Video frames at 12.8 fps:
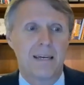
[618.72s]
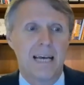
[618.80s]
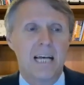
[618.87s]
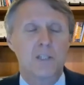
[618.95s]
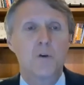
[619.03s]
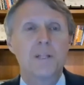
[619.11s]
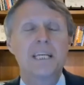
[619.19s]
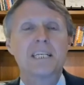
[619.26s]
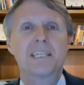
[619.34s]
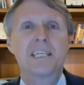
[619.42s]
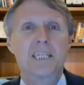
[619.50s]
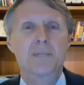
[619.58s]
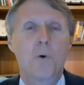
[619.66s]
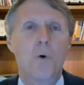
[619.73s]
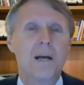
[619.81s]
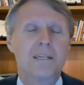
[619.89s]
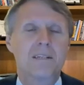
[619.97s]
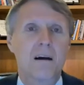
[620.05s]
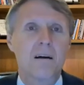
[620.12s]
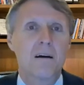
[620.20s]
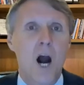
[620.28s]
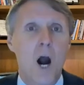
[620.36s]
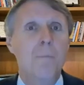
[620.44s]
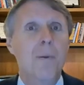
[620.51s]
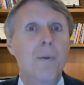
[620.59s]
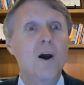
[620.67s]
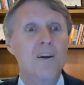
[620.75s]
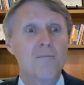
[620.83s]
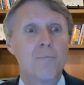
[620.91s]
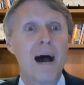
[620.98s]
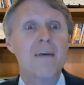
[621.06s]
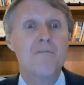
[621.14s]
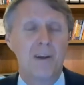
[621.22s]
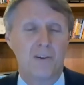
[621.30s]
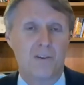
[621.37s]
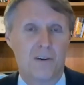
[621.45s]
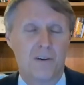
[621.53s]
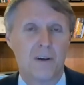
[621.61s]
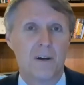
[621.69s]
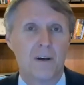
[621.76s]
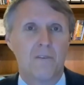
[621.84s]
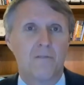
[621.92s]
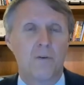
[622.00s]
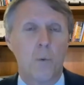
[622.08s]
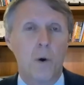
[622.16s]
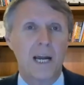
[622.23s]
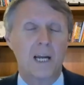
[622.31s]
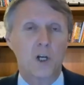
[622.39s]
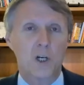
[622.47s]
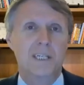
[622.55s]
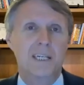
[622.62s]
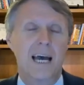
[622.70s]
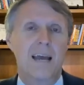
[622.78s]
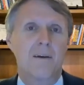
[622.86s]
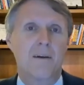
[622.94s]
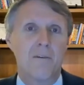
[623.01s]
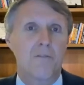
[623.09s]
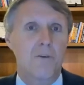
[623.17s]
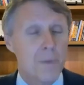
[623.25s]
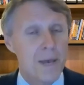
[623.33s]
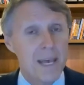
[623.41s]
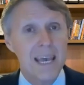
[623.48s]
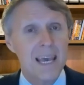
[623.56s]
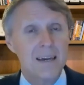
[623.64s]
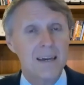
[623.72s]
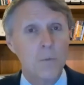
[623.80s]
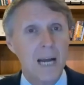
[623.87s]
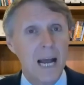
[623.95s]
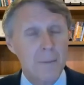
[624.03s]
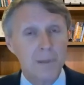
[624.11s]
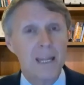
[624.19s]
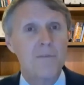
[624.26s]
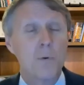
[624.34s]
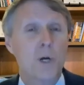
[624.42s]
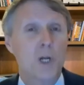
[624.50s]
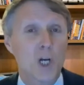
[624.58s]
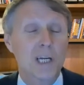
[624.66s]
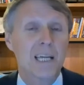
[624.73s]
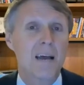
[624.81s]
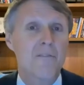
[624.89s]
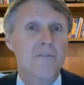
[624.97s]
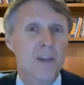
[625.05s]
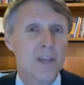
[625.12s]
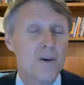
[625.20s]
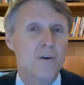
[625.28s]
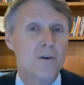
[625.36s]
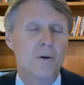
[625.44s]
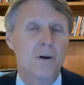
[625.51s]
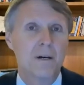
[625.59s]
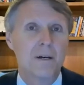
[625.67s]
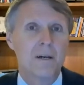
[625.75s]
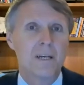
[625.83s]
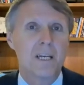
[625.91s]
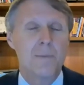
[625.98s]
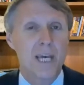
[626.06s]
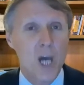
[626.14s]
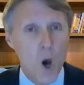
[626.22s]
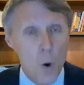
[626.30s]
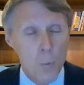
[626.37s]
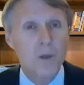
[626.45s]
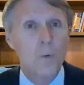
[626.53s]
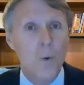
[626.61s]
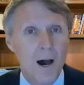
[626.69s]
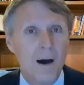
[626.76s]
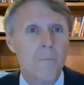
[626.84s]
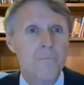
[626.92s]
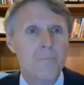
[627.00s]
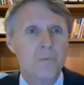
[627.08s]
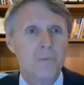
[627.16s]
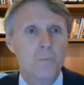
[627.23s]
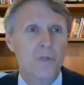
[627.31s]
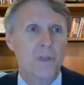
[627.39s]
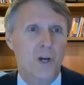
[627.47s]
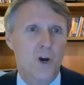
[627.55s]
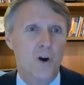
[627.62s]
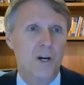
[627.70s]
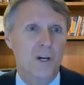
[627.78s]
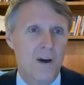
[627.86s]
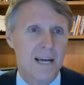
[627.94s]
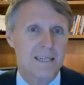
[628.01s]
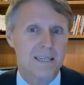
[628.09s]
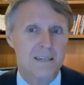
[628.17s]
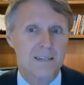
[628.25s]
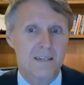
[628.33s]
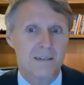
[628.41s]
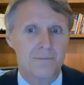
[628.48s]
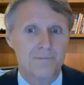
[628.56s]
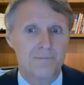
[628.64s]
And so these six points are, are part of my vision for what it looks like for me and what I believe it would look like for you to be coping well with the current crisis.